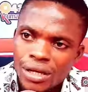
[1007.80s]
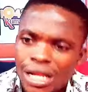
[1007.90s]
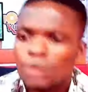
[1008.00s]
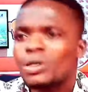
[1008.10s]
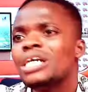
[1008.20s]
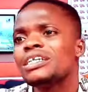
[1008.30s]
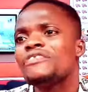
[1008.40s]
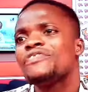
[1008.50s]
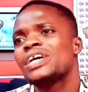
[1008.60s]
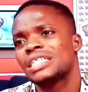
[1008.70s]
Now, go ahead,
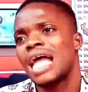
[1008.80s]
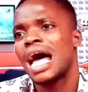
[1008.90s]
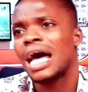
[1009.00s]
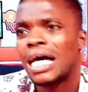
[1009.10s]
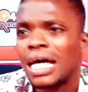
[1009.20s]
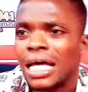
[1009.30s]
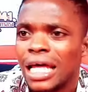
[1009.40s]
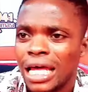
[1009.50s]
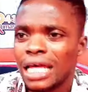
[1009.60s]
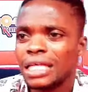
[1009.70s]
the first now.
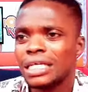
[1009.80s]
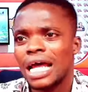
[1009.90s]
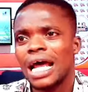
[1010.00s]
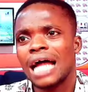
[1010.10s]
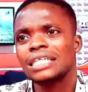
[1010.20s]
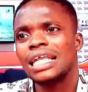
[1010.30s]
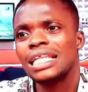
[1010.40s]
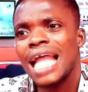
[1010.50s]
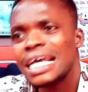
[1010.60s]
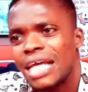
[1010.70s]
Hey, I think that
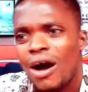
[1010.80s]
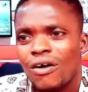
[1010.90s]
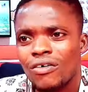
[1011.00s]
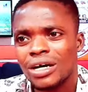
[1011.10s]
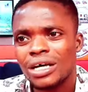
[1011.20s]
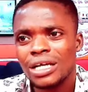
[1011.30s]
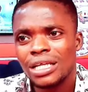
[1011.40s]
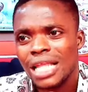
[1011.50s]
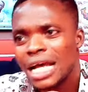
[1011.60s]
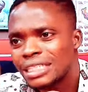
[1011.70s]
last year.
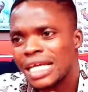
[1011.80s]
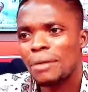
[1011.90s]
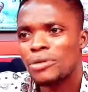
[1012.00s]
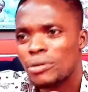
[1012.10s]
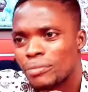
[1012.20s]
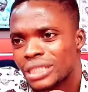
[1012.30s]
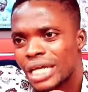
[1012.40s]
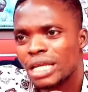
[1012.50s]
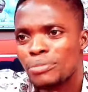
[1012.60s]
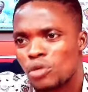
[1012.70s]
Last year, I
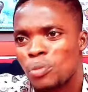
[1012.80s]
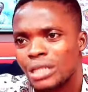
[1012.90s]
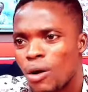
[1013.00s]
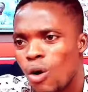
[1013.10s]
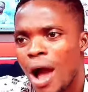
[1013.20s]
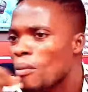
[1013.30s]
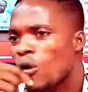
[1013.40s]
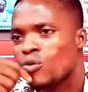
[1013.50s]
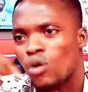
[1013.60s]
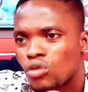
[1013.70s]
sent him a reporter or have
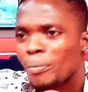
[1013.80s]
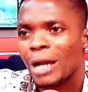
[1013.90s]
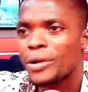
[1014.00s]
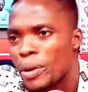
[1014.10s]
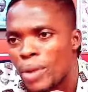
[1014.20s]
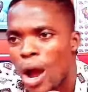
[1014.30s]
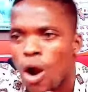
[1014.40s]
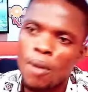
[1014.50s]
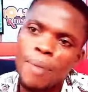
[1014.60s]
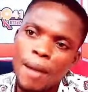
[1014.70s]
bought from Manipia
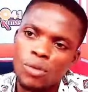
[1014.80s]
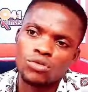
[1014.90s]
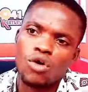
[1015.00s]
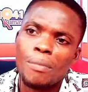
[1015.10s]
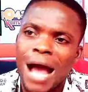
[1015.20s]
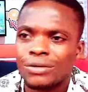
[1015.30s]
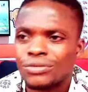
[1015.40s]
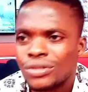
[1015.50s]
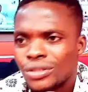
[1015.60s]
or Mopamon or Bano.